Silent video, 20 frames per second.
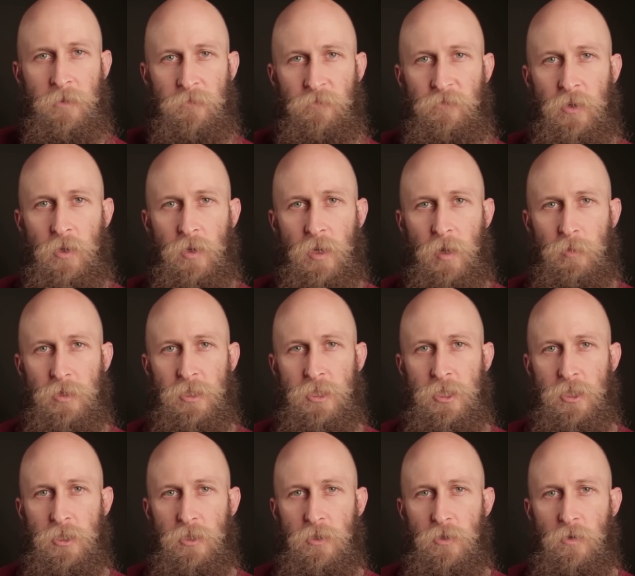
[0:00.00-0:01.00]
View
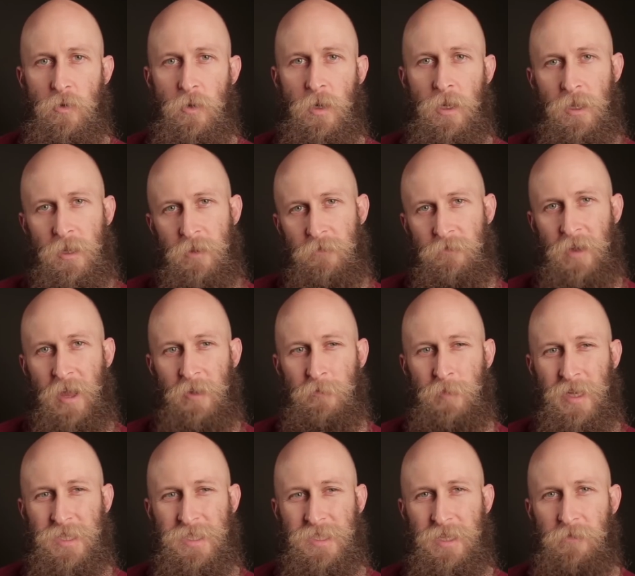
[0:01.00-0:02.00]
No2
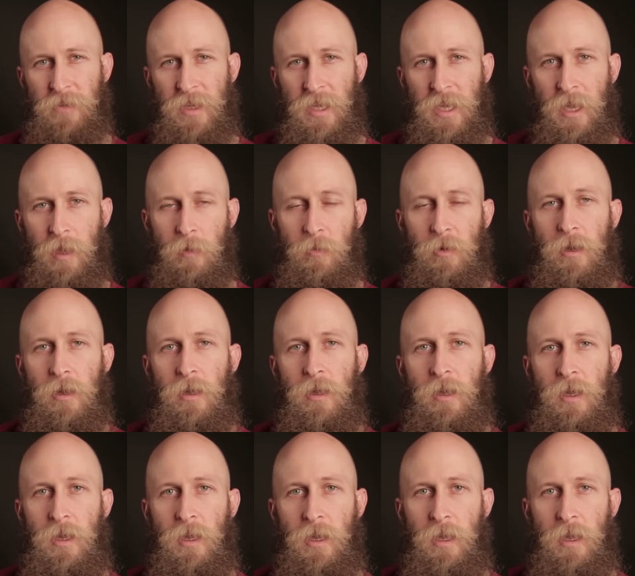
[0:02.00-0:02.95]
5x7 camera,